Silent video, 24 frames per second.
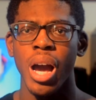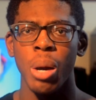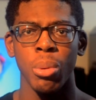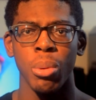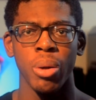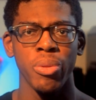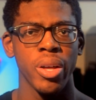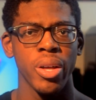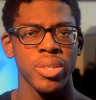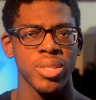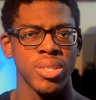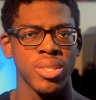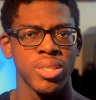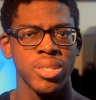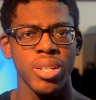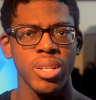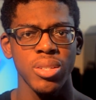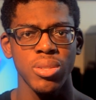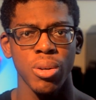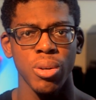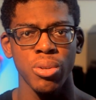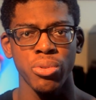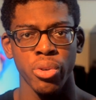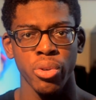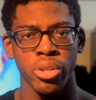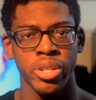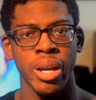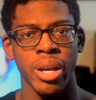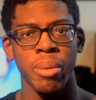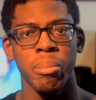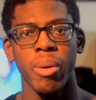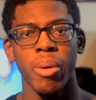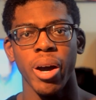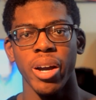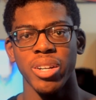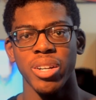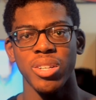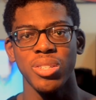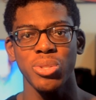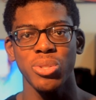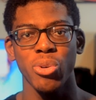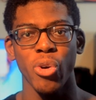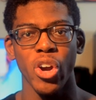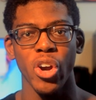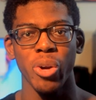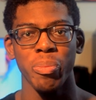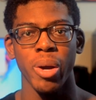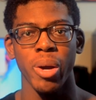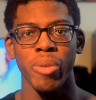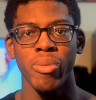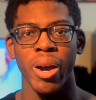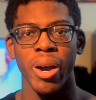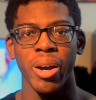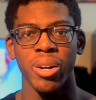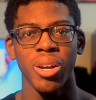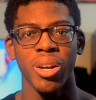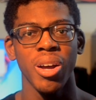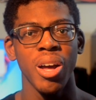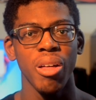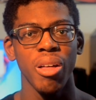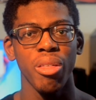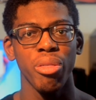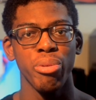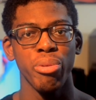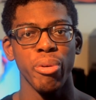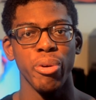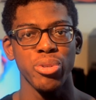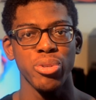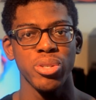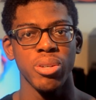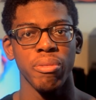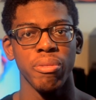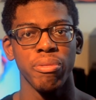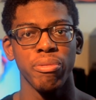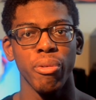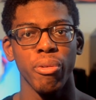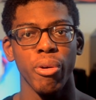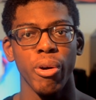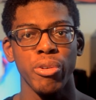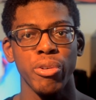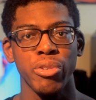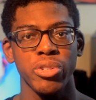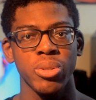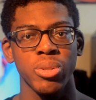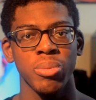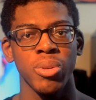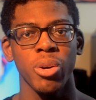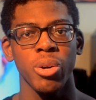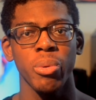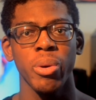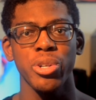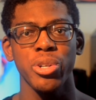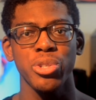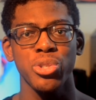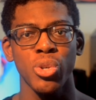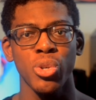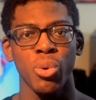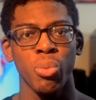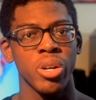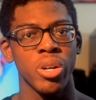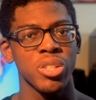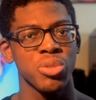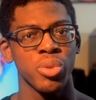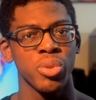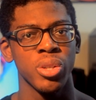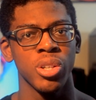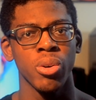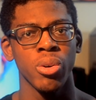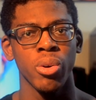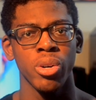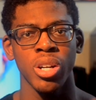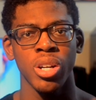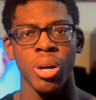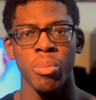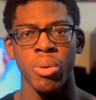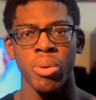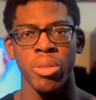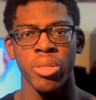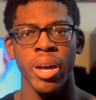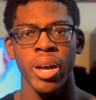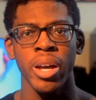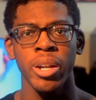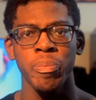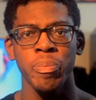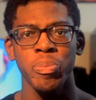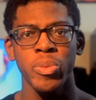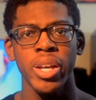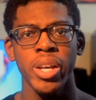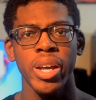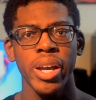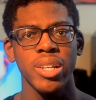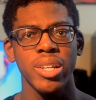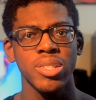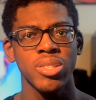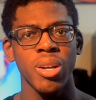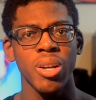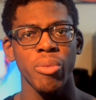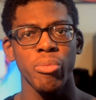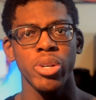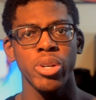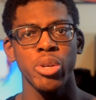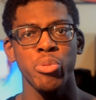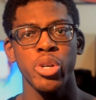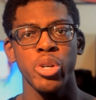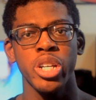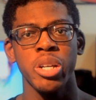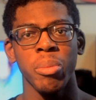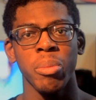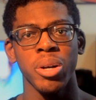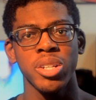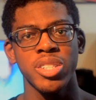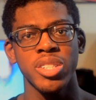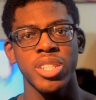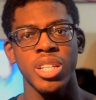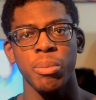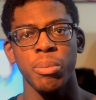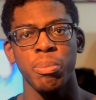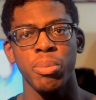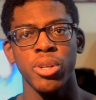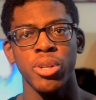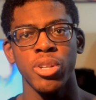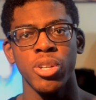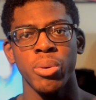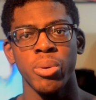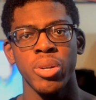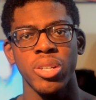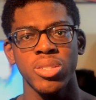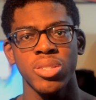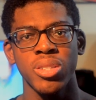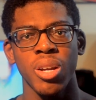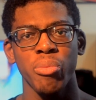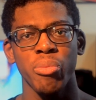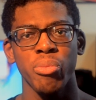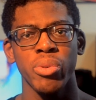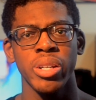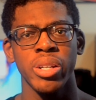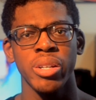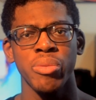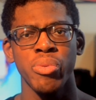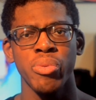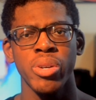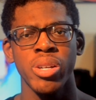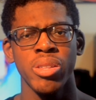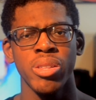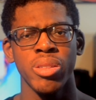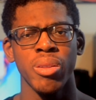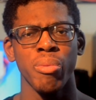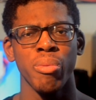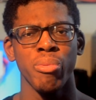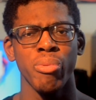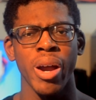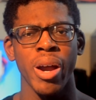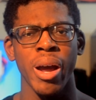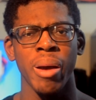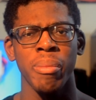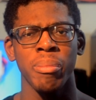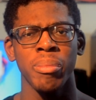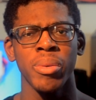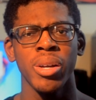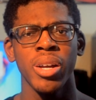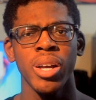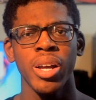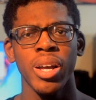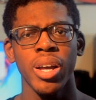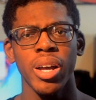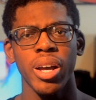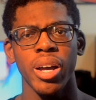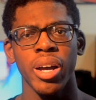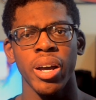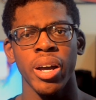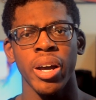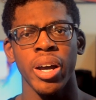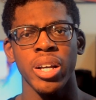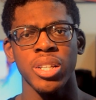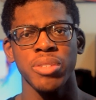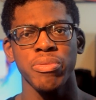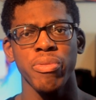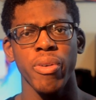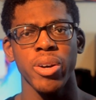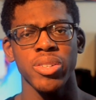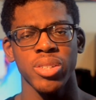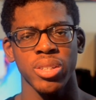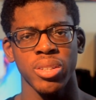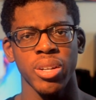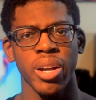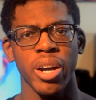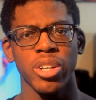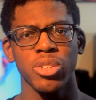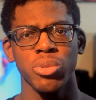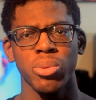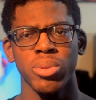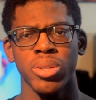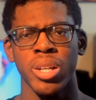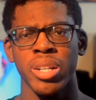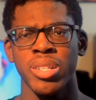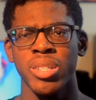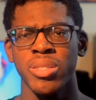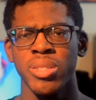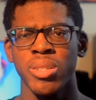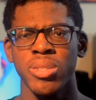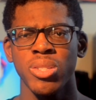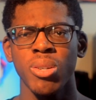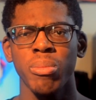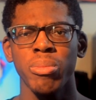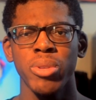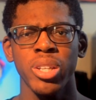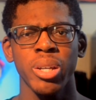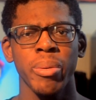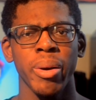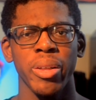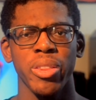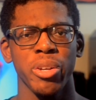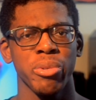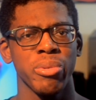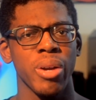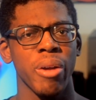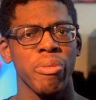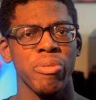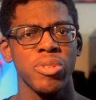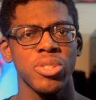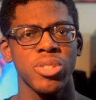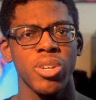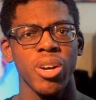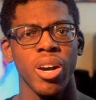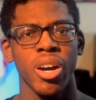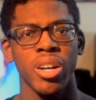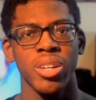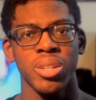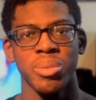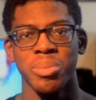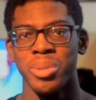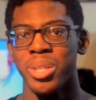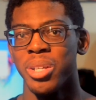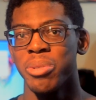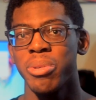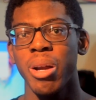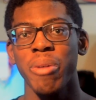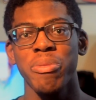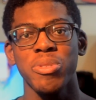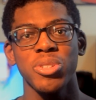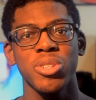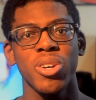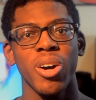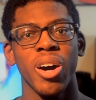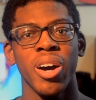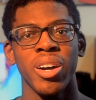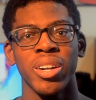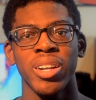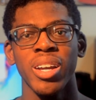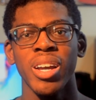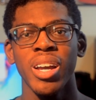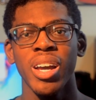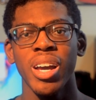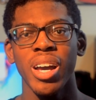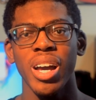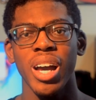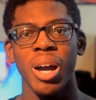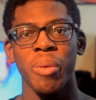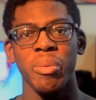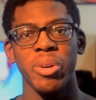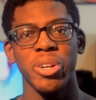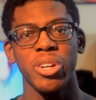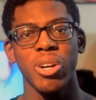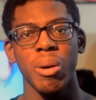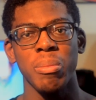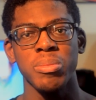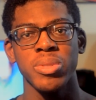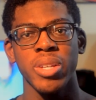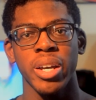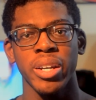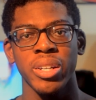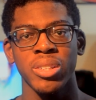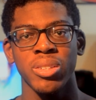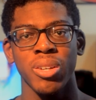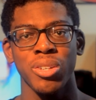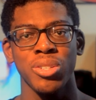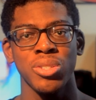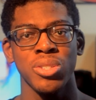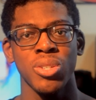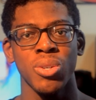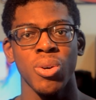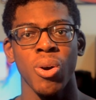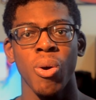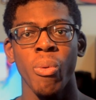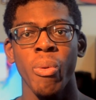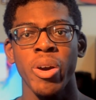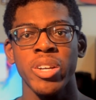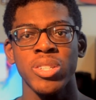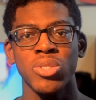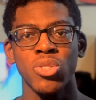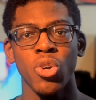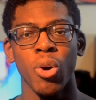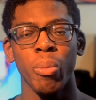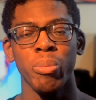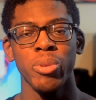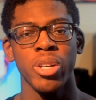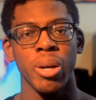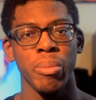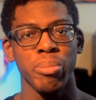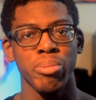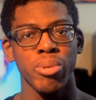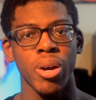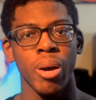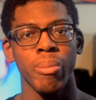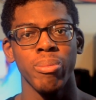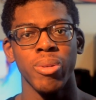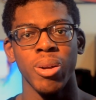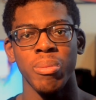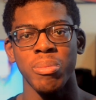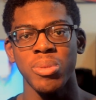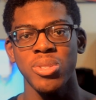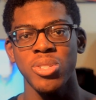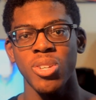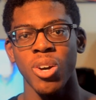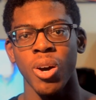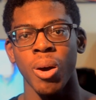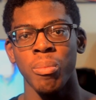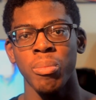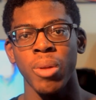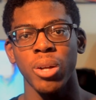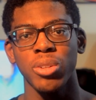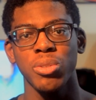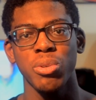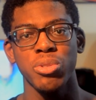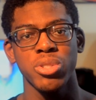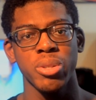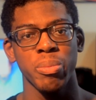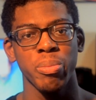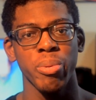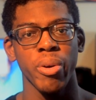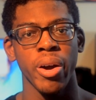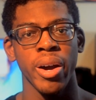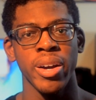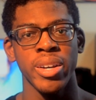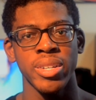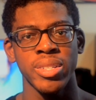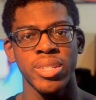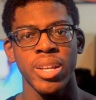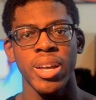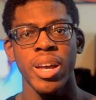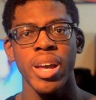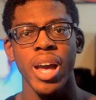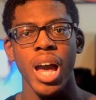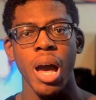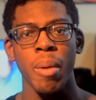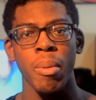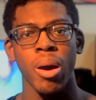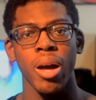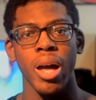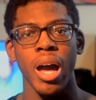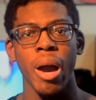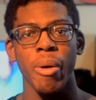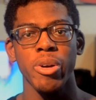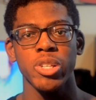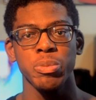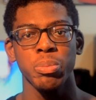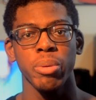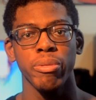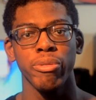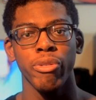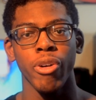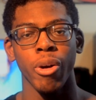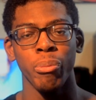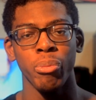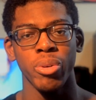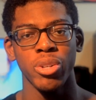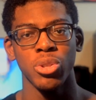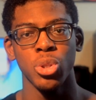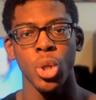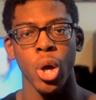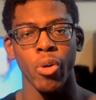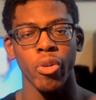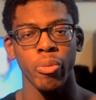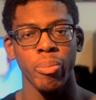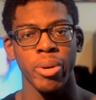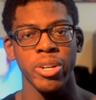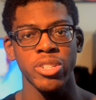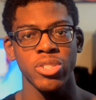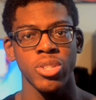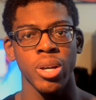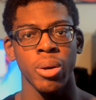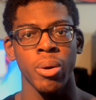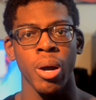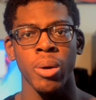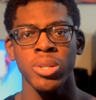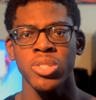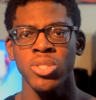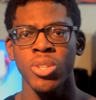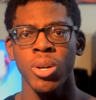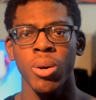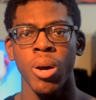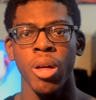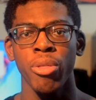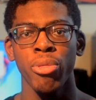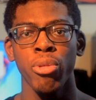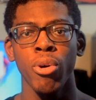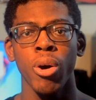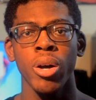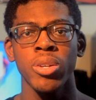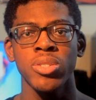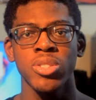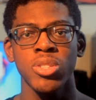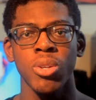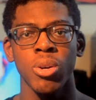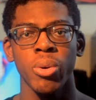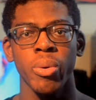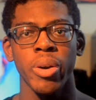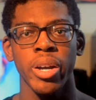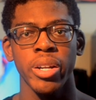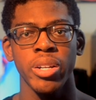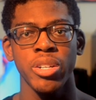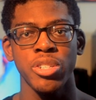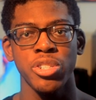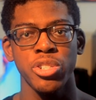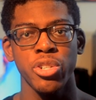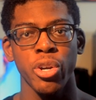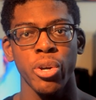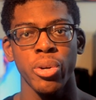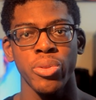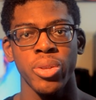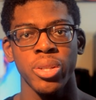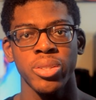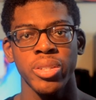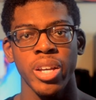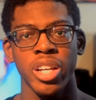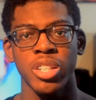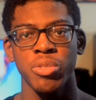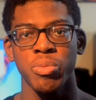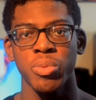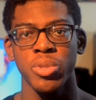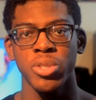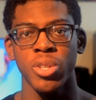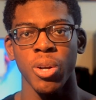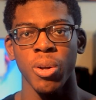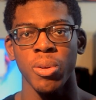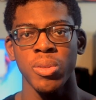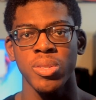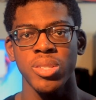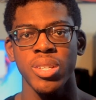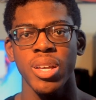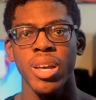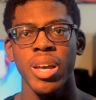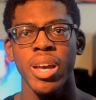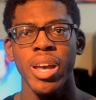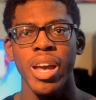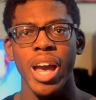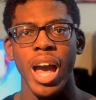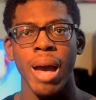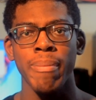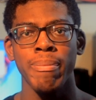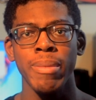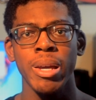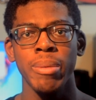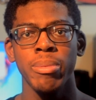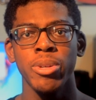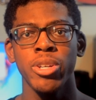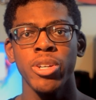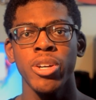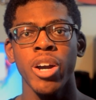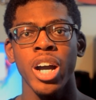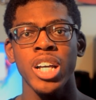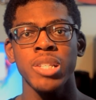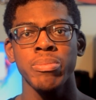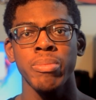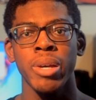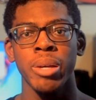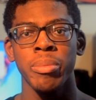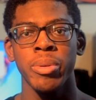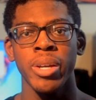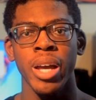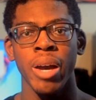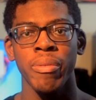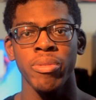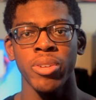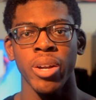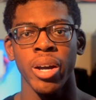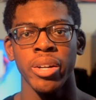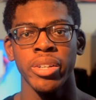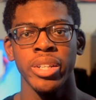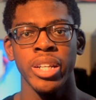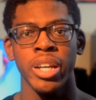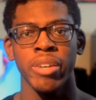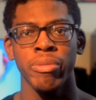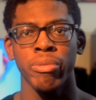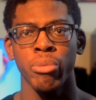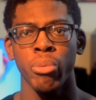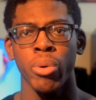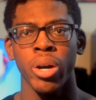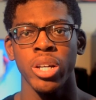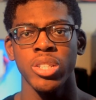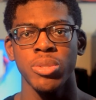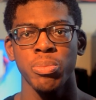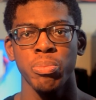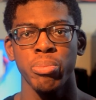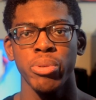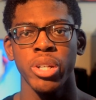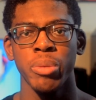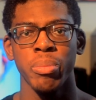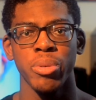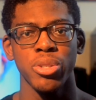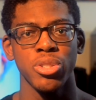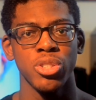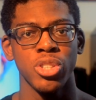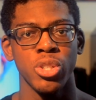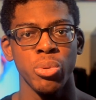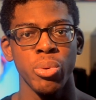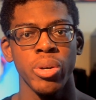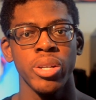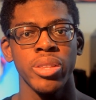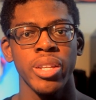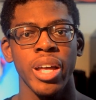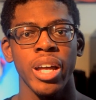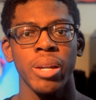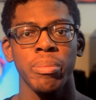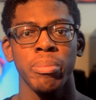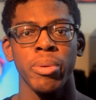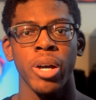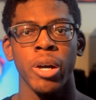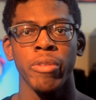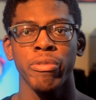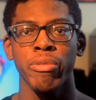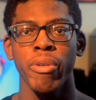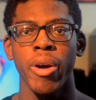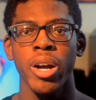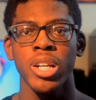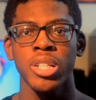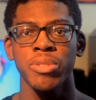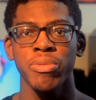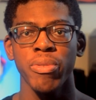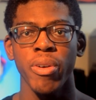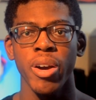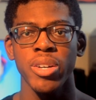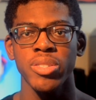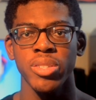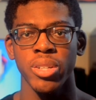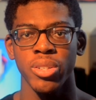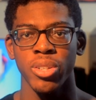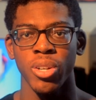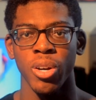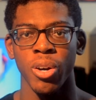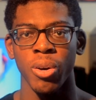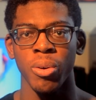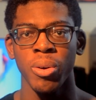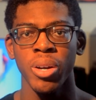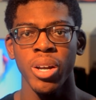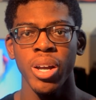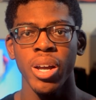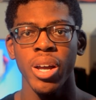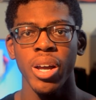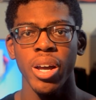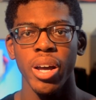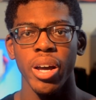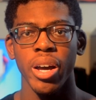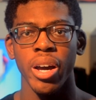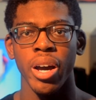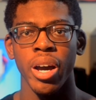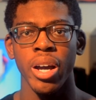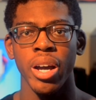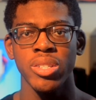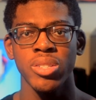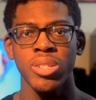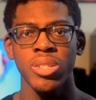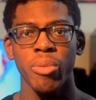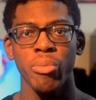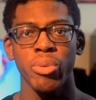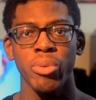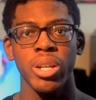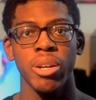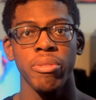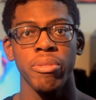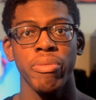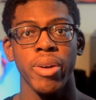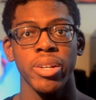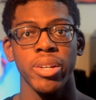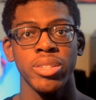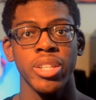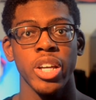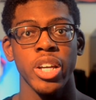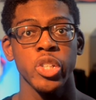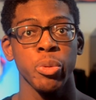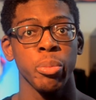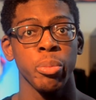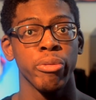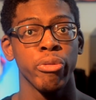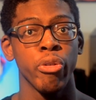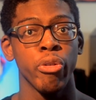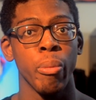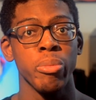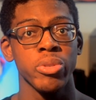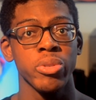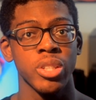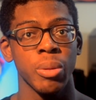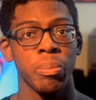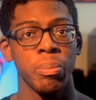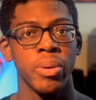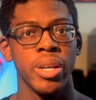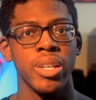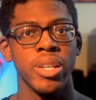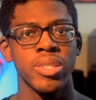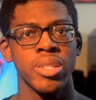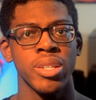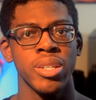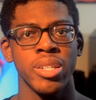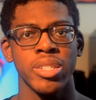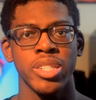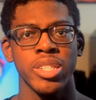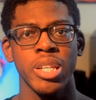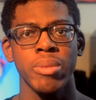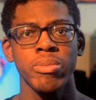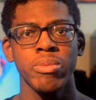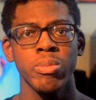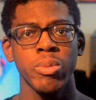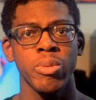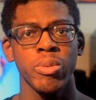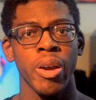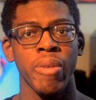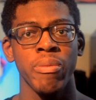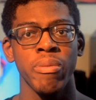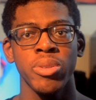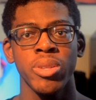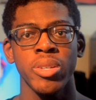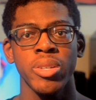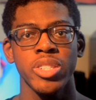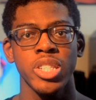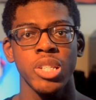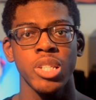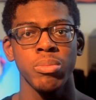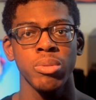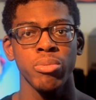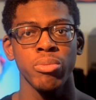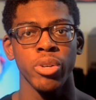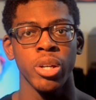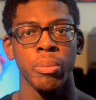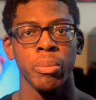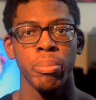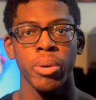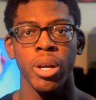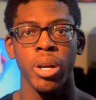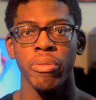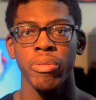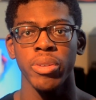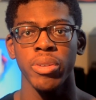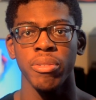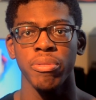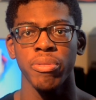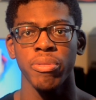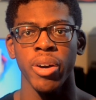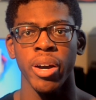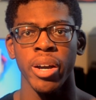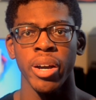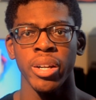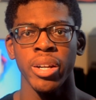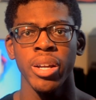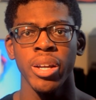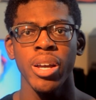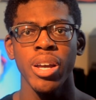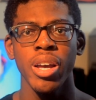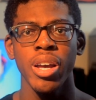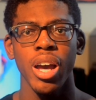and 1600, yet mine is scoring around 300 and 400, so I'm not quite sure what's really going on with that. It's not really reading my CPU, and it's not really reading the RAM as far as I'd like to. And it's something about the graphics card, and I mean, the graphics card when it comes to Hackintosh is always normally a problem, so I'm not too surprised about how it's performed with Nova Bench. So I thought I'd still go ahead and show you the test results, and maybe you guys maybe have an idea for why it's pretty much doing that. But as far as I know, it's not really affecting the actual performance of the PC, and everything seems to be running perfectly fine.